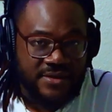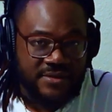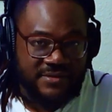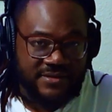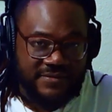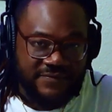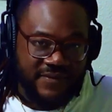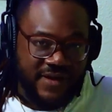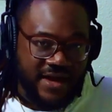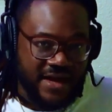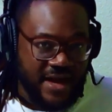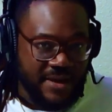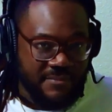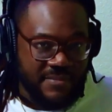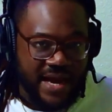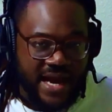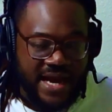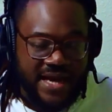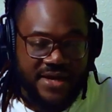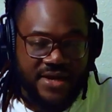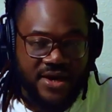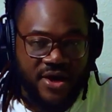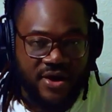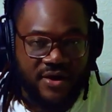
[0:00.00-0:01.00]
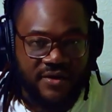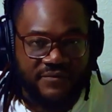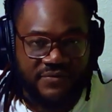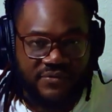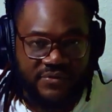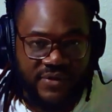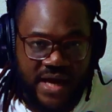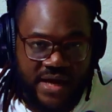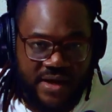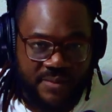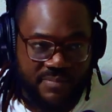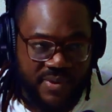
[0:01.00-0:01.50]
the fuck I'm hating on? If you
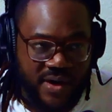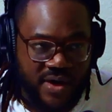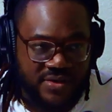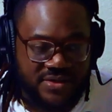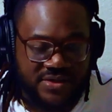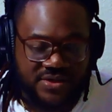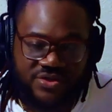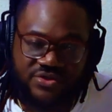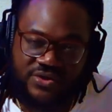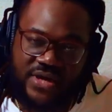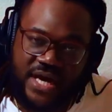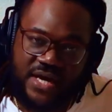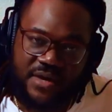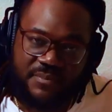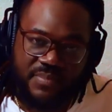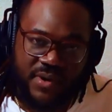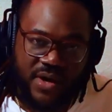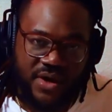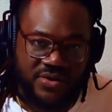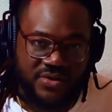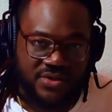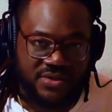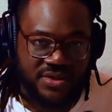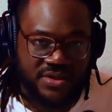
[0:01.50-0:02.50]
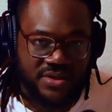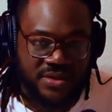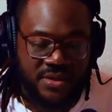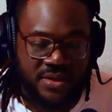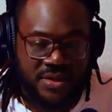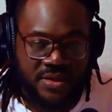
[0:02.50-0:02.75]
got a purse, you got a purse.